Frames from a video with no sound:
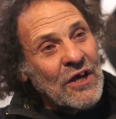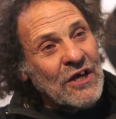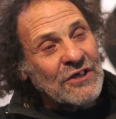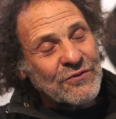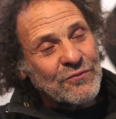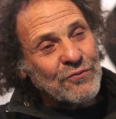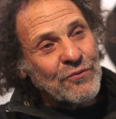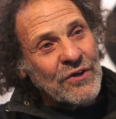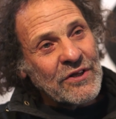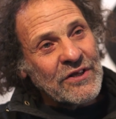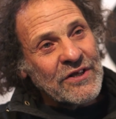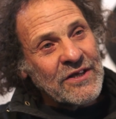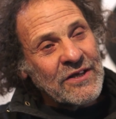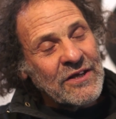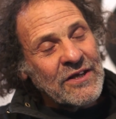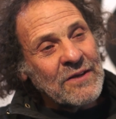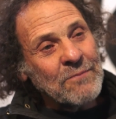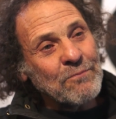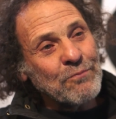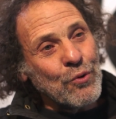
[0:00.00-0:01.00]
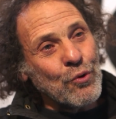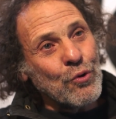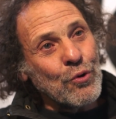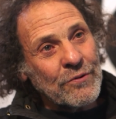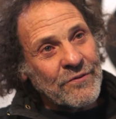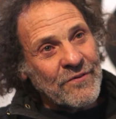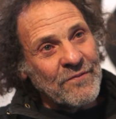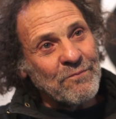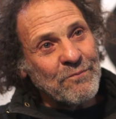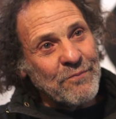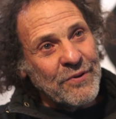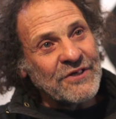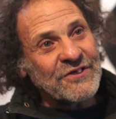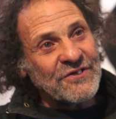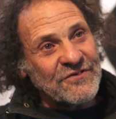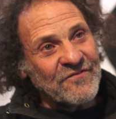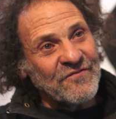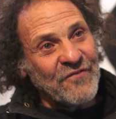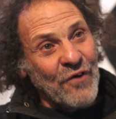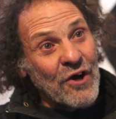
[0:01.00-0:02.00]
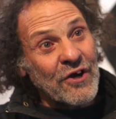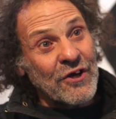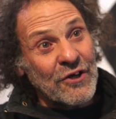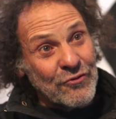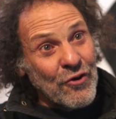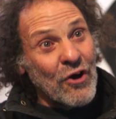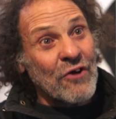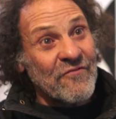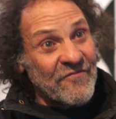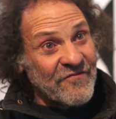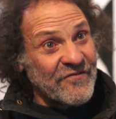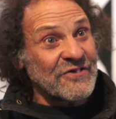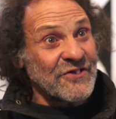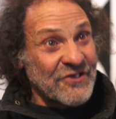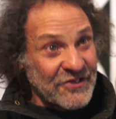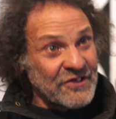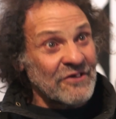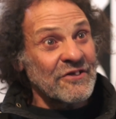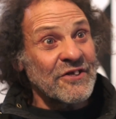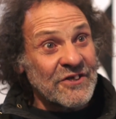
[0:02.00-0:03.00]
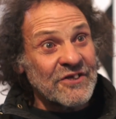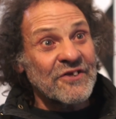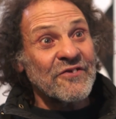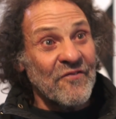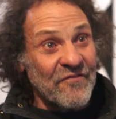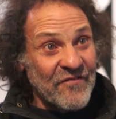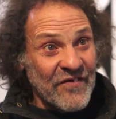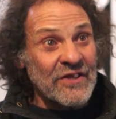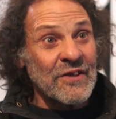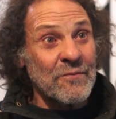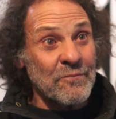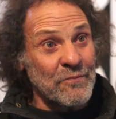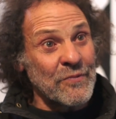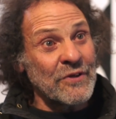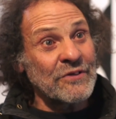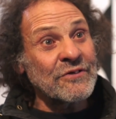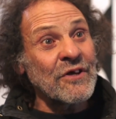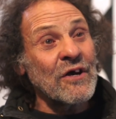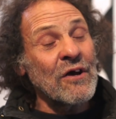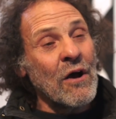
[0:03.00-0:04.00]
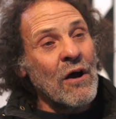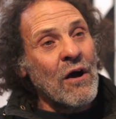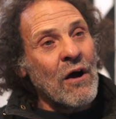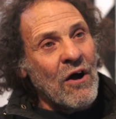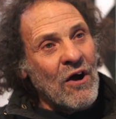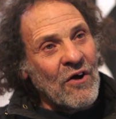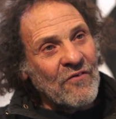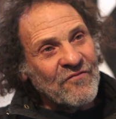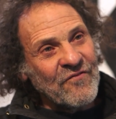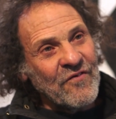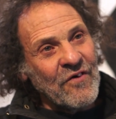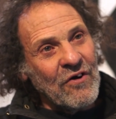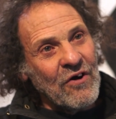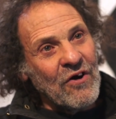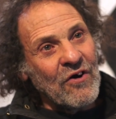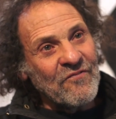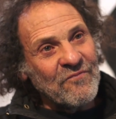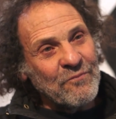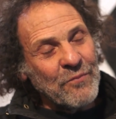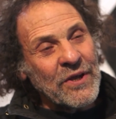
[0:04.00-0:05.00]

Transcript: it's really important piece of iconography, still in the development of